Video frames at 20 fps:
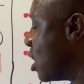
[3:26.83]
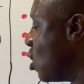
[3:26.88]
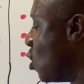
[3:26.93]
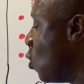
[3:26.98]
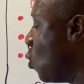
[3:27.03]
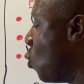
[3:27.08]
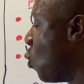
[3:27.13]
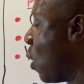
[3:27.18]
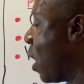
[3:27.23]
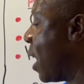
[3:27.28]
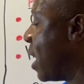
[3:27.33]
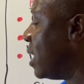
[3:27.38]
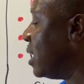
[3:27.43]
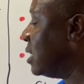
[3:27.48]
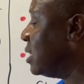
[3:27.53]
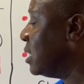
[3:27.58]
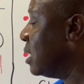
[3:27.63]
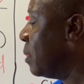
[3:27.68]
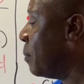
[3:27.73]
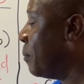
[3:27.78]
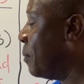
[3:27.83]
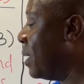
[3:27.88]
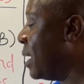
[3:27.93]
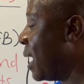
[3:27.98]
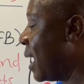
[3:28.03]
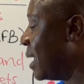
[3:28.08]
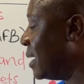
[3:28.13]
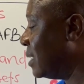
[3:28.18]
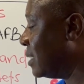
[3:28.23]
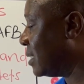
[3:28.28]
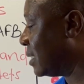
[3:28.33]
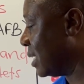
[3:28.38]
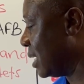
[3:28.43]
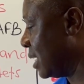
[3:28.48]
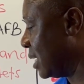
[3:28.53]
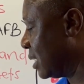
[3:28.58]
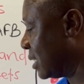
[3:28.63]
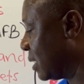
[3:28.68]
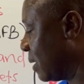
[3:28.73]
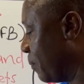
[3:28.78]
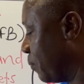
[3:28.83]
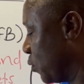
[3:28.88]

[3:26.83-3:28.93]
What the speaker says: white blood cells